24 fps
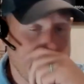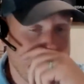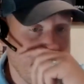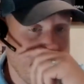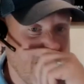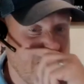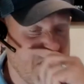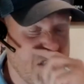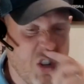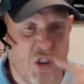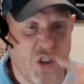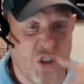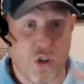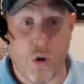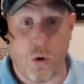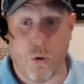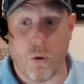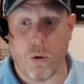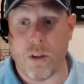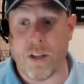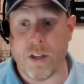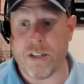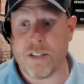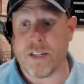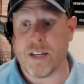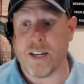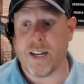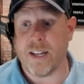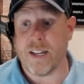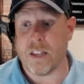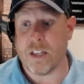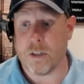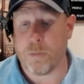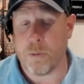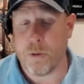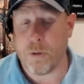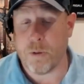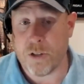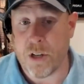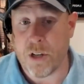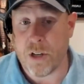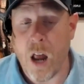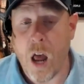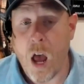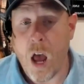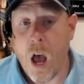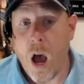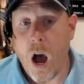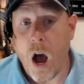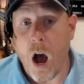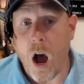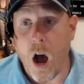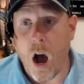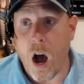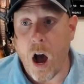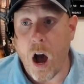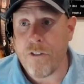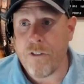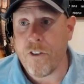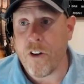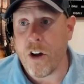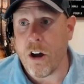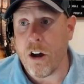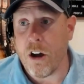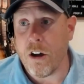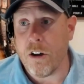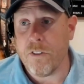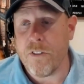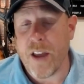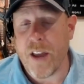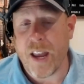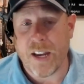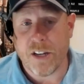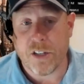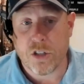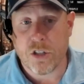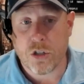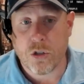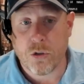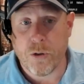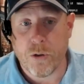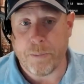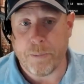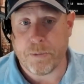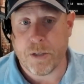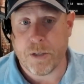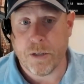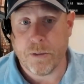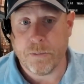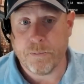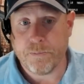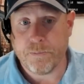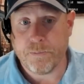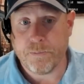because your goal is to get this person off of a script.